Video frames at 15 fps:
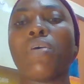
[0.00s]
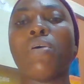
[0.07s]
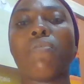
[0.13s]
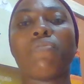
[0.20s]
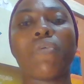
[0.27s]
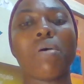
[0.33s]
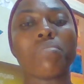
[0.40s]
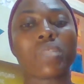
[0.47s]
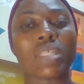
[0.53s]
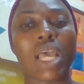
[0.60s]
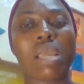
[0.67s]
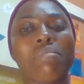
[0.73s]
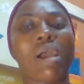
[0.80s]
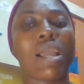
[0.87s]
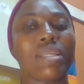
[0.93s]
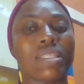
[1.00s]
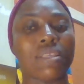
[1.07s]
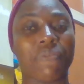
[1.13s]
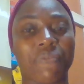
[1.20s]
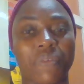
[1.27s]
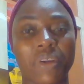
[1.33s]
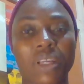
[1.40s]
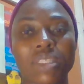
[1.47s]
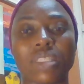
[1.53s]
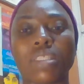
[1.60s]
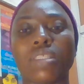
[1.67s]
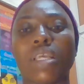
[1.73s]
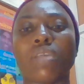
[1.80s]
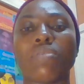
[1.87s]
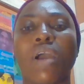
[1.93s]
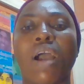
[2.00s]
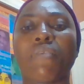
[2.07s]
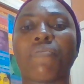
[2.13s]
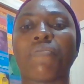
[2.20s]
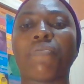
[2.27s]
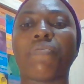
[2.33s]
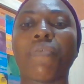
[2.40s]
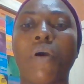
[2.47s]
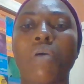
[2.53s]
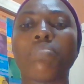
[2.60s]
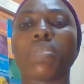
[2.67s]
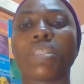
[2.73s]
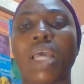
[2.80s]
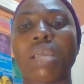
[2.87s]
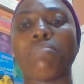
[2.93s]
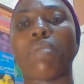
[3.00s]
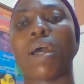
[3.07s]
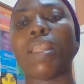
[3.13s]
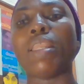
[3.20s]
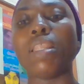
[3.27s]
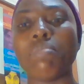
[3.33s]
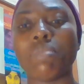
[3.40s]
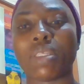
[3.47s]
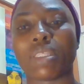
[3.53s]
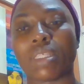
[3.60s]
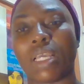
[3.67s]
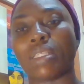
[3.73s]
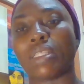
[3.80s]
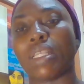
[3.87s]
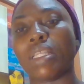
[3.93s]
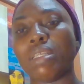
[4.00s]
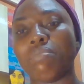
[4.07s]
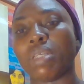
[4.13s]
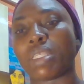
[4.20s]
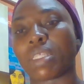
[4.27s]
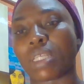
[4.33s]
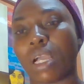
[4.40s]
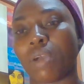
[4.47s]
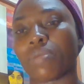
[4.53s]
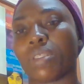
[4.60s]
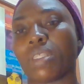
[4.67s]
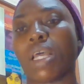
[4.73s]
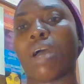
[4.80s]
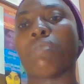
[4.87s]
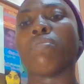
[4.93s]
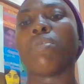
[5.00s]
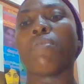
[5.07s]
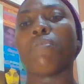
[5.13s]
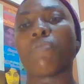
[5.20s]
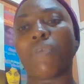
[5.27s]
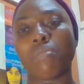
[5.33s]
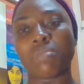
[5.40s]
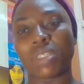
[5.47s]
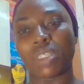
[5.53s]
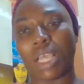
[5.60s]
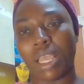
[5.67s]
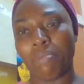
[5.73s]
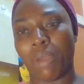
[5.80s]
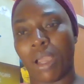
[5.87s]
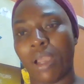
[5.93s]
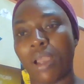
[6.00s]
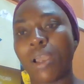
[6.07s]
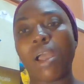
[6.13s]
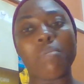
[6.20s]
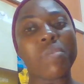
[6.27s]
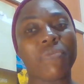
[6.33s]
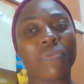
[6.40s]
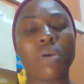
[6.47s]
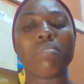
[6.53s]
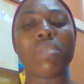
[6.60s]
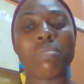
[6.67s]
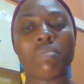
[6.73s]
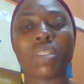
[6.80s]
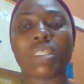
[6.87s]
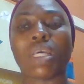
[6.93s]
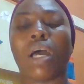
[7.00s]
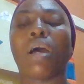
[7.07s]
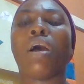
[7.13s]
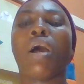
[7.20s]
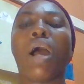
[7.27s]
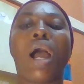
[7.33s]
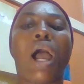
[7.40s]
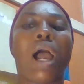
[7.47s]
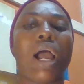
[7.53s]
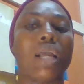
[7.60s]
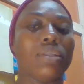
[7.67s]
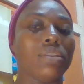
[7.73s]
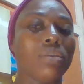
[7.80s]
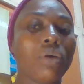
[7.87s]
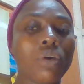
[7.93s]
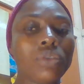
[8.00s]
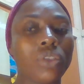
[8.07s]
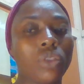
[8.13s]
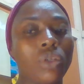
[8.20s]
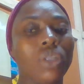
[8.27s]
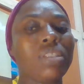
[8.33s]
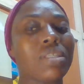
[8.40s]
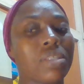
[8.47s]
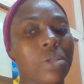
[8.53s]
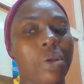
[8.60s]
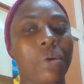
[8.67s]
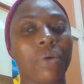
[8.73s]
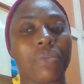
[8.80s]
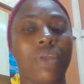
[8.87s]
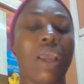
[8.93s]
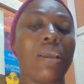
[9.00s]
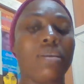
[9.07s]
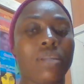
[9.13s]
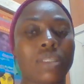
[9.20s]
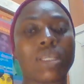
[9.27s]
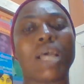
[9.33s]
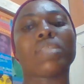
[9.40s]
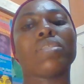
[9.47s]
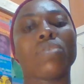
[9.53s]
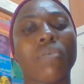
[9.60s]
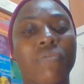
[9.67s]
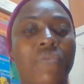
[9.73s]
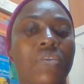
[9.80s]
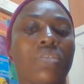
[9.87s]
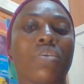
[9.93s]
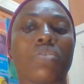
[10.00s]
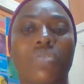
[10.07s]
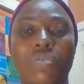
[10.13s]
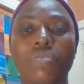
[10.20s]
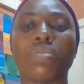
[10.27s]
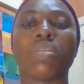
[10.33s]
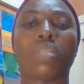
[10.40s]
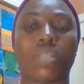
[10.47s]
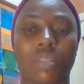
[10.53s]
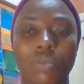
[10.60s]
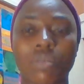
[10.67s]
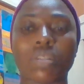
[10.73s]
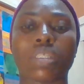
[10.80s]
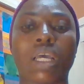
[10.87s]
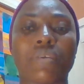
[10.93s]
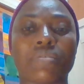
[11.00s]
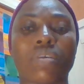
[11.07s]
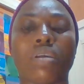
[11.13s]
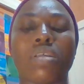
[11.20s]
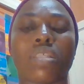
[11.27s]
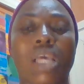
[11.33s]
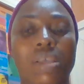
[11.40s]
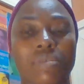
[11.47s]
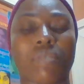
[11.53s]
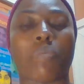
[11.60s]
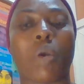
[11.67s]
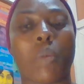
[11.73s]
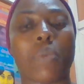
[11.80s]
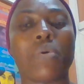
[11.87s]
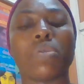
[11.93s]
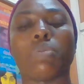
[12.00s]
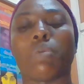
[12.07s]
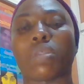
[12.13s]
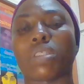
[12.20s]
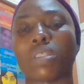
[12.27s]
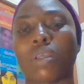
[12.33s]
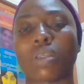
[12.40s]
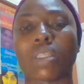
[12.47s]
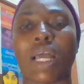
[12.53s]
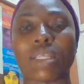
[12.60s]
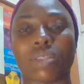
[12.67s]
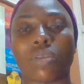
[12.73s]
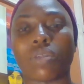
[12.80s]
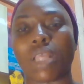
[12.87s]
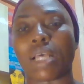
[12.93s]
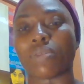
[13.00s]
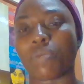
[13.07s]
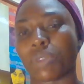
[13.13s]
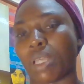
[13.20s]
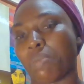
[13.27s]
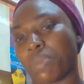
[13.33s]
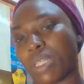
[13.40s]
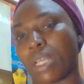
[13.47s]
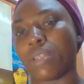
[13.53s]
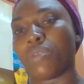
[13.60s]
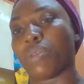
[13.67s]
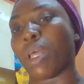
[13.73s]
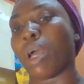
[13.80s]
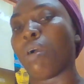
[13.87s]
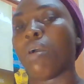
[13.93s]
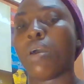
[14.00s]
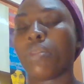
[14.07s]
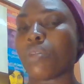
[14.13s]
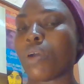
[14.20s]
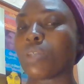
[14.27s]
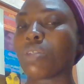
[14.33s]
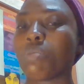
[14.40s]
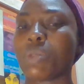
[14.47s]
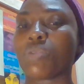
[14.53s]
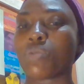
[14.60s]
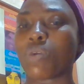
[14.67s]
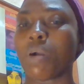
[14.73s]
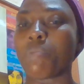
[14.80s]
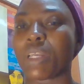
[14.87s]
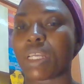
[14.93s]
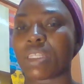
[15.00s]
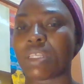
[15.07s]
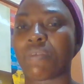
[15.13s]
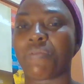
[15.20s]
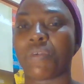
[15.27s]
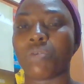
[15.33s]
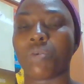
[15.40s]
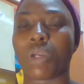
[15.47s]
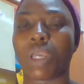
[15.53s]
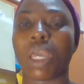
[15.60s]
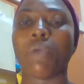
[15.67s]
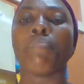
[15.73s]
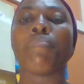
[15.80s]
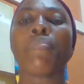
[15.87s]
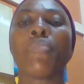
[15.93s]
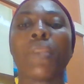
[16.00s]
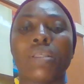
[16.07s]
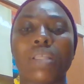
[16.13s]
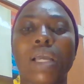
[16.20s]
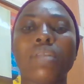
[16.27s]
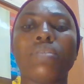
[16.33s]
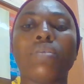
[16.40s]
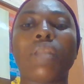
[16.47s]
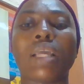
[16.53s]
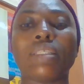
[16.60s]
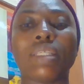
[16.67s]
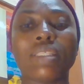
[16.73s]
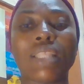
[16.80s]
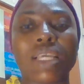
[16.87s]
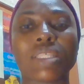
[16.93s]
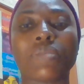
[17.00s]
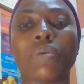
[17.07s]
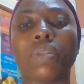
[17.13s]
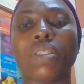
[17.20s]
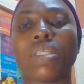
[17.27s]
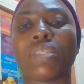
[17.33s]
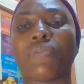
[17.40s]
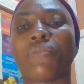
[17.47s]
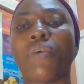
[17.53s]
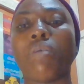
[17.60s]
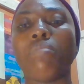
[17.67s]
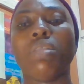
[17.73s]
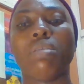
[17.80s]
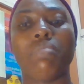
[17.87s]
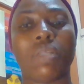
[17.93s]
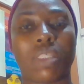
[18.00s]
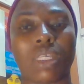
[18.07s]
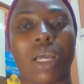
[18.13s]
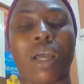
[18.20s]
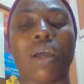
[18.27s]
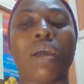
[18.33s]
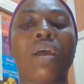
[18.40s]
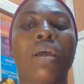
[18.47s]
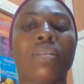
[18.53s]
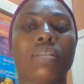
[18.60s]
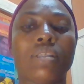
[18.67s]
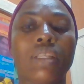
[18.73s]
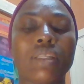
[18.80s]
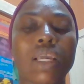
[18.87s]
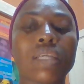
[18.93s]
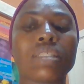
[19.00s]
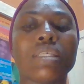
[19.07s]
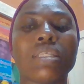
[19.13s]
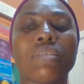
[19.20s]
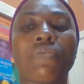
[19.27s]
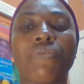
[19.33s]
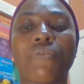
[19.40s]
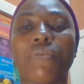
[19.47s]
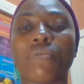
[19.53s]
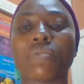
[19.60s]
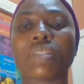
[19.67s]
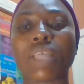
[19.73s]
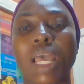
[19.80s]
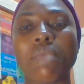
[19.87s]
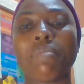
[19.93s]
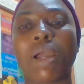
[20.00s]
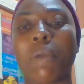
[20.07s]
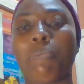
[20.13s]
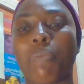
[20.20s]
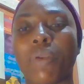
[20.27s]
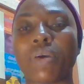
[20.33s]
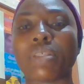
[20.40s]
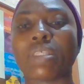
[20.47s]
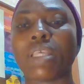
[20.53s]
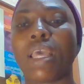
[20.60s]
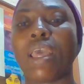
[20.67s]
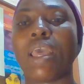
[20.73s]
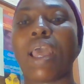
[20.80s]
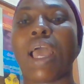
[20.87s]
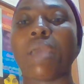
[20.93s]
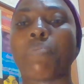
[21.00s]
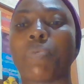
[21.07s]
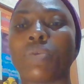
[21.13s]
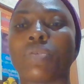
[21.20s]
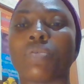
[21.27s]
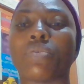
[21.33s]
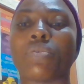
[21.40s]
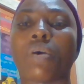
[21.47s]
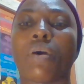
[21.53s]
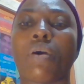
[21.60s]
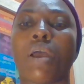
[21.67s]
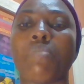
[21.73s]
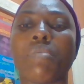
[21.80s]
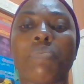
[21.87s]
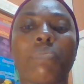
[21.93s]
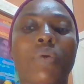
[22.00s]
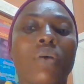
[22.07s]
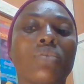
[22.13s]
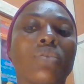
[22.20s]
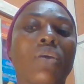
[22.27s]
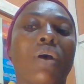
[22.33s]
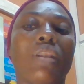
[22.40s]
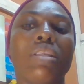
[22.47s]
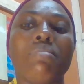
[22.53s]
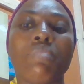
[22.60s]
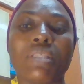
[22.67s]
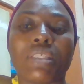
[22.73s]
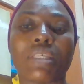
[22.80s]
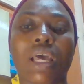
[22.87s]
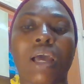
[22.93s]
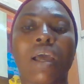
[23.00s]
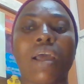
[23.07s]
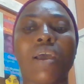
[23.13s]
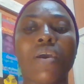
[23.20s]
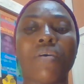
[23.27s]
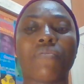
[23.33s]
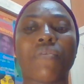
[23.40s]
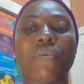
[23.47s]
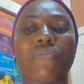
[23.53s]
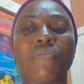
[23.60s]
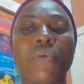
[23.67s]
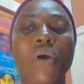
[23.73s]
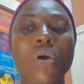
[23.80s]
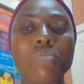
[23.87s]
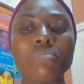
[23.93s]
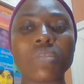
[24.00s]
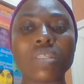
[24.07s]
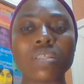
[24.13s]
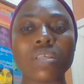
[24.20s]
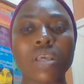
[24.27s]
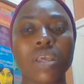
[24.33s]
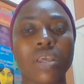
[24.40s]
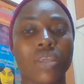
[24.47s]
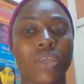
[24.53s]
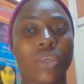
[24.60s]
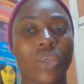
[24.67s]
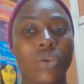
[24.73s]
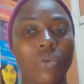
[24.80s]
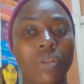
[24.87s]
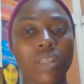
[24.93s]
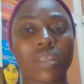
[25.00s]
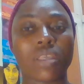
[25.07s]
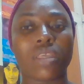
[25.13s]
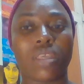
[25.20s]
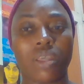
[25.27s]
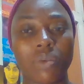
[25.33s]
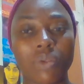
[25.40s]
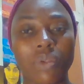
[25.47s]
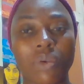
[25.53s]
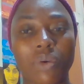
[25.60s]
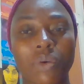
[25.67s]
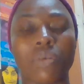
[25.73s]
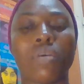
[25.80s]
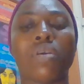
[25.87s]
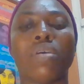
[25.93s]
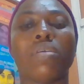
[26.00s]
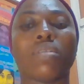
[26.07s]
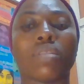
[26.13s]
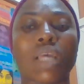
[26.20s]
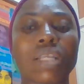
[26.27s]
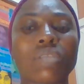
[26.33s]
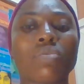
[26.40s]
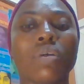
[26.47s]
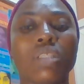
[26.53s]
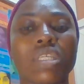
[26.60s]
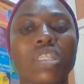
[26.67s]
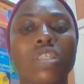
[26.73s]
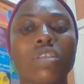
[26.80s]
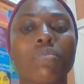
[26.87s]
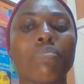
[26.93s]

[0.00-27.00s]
form timer is the first, then you have form timer limited limit countdown form timer, form limiter. No, you don't need to go there. It has its own feature too. It serves a purpose, but not that. No, that's not what I'm telling you now. Not to be too complicated for you, okay? Then the next one is form limiter. The next is timer plus AI proctor limiter for forms Q go. That one is